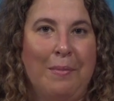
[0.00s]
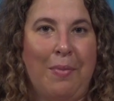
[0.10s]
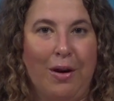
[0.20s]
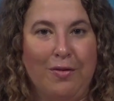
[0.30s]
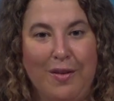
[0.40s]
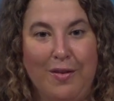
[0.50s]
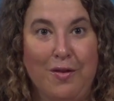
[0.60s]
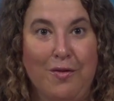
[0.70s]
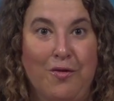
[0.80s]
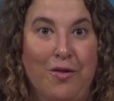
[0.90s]
part of
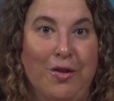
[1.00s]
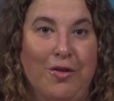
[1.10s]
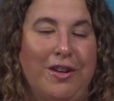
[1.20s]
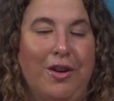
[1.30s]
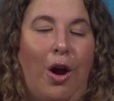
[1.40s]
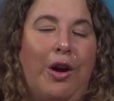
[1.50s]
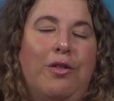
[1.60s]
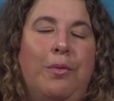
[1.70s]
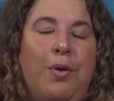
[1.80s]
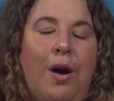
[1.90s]
this first
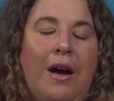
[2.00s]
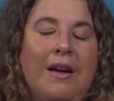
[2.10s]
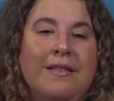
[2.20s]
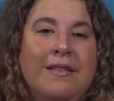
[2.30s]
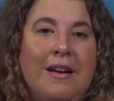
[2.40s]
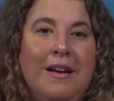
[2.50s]
inaugural prize.